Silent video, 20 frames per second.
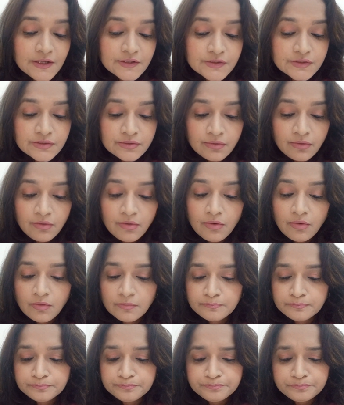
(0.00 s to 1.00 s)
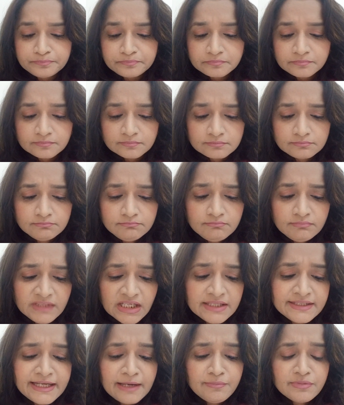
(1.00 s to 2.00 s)
So
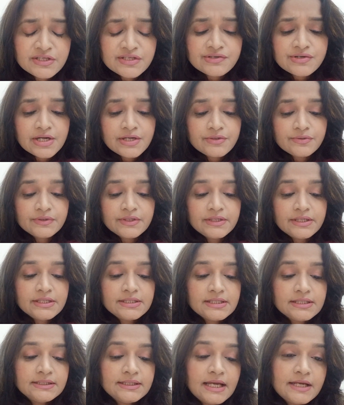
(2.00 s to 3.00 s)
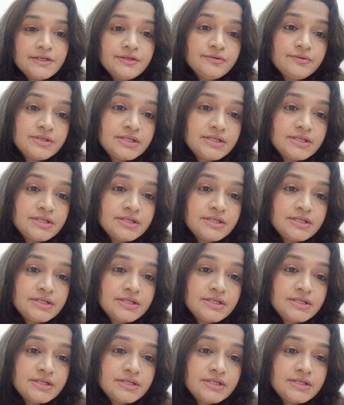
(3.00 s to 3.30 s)
demonstrate to the reader that you